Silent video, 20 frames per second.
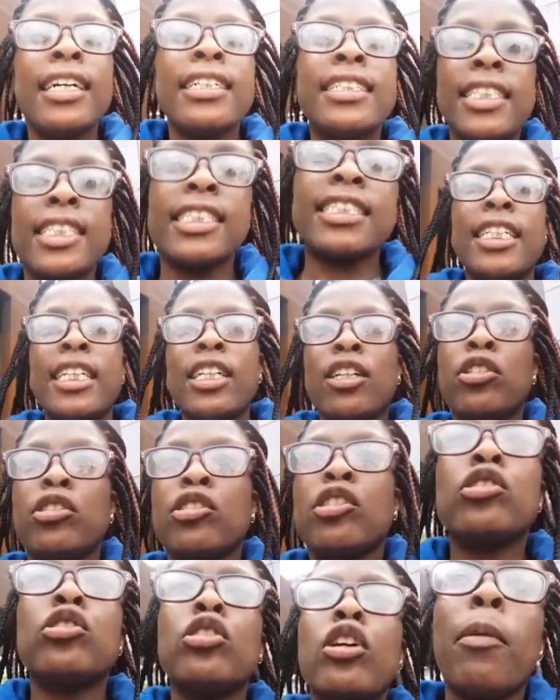10:16
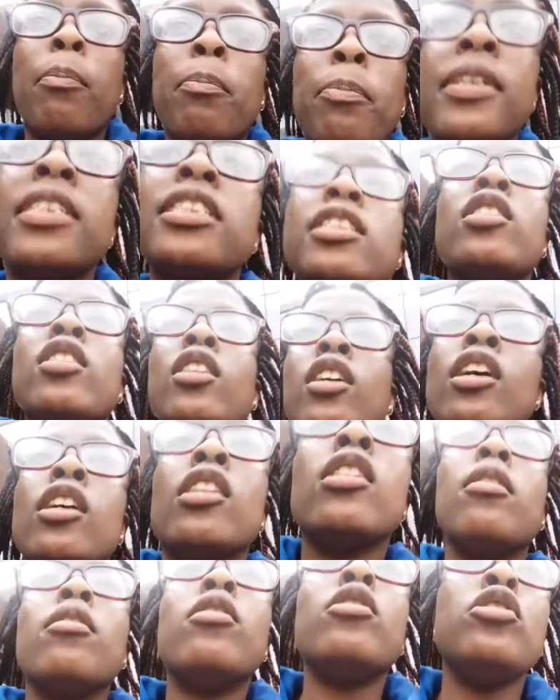because I've missed
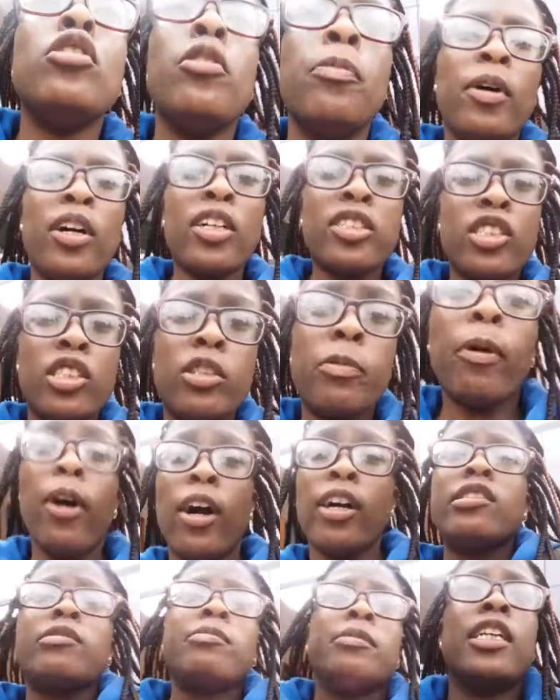the U bus just
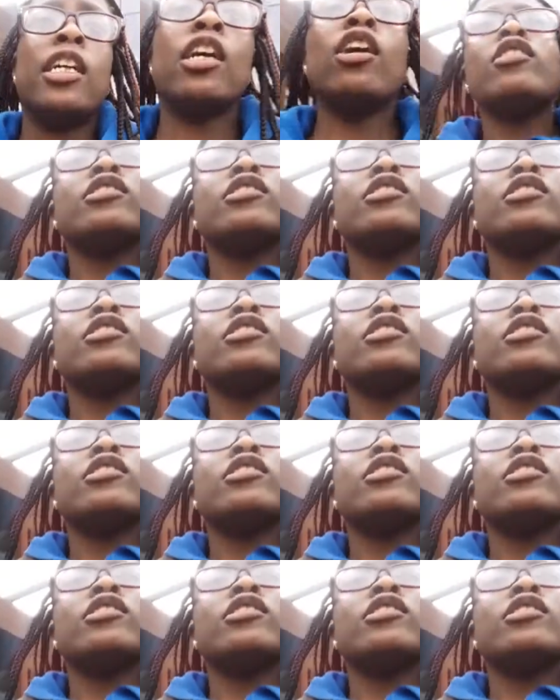past me.